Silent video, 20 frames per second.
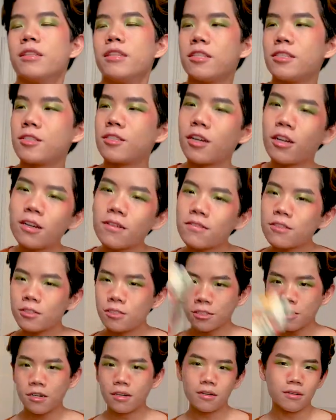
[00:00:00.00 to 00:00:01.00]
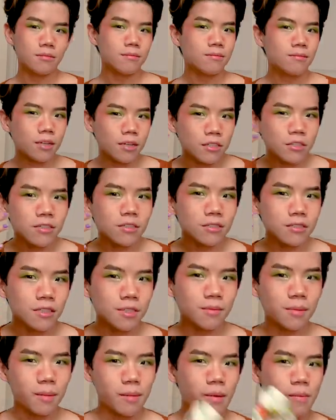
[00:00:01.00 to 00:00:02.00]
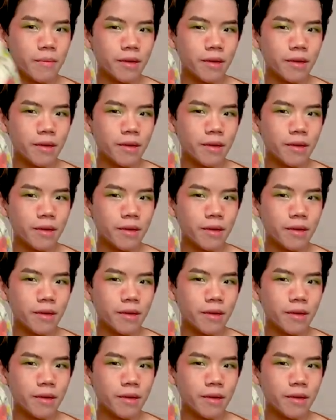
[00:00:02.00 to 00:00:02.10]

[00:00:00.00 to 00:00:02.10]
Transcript: But the star of the show, as you can see by my